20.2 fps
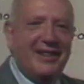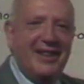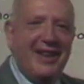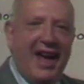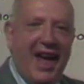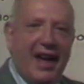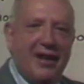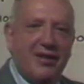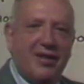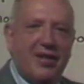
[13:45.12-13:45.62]
the
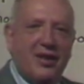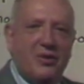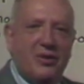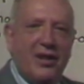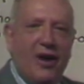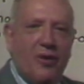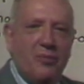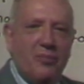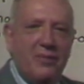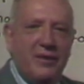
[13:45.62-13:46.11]
answer
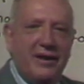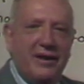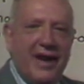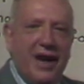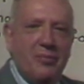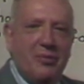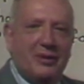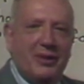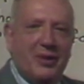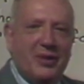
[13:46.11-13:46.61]
without being
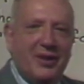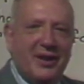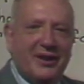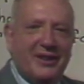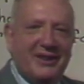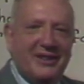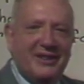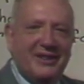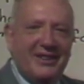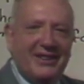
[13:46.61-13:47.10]
able to
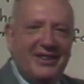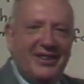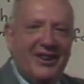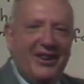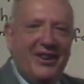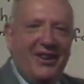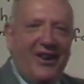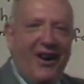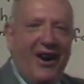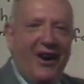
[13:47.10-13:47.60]
think.
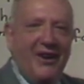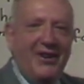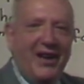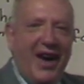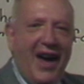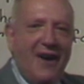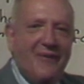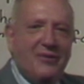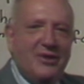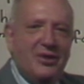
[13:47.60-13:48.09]
All you
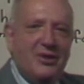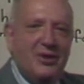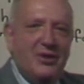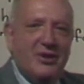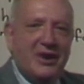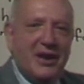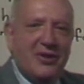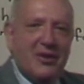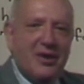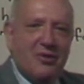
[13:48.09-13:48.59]
have to
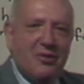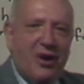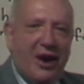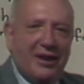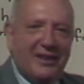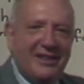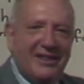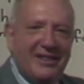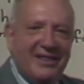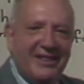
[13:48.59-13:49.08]
do here is what?